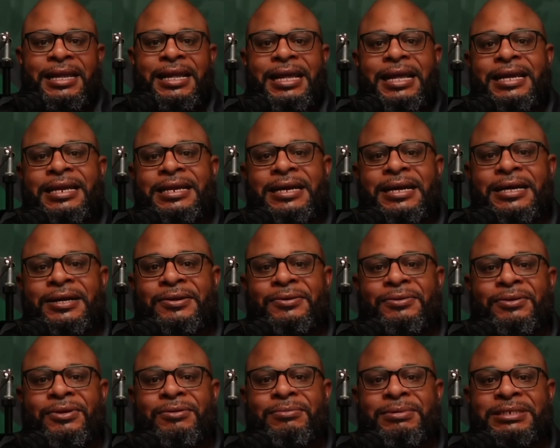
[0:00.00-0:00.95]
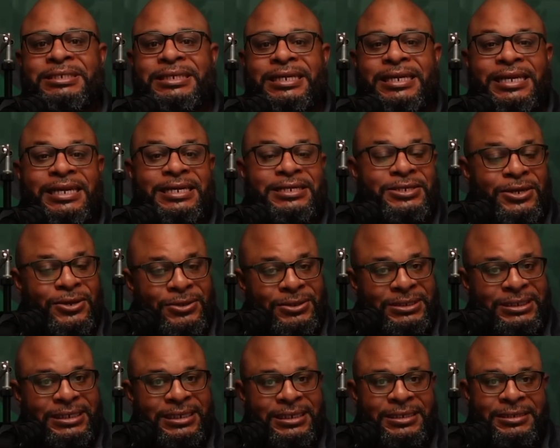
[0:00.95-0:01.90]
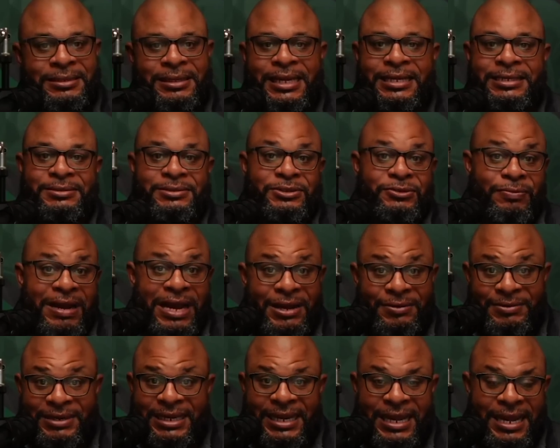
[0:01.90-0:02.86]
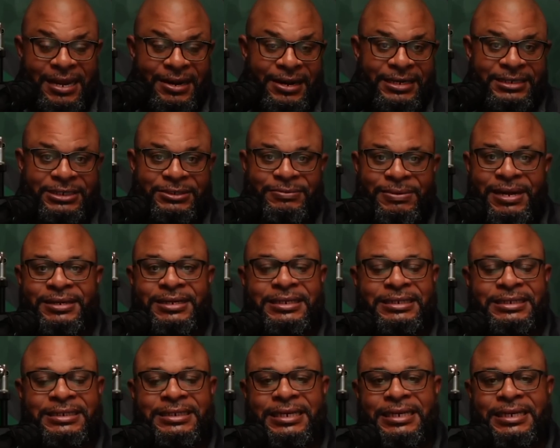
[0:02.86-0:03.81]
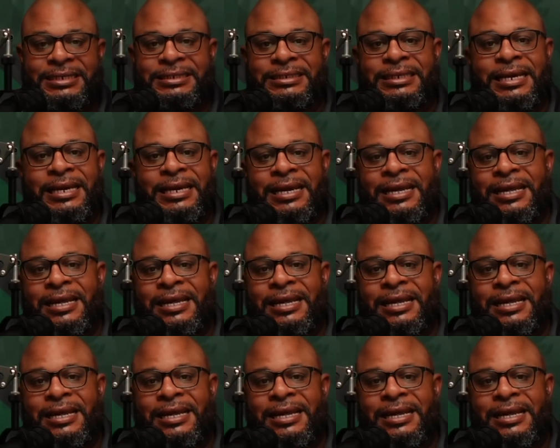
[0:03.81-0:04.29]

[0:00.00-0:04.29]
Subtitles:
in Oklahoma City and Tulsa and surrounding areas, surrounding cities.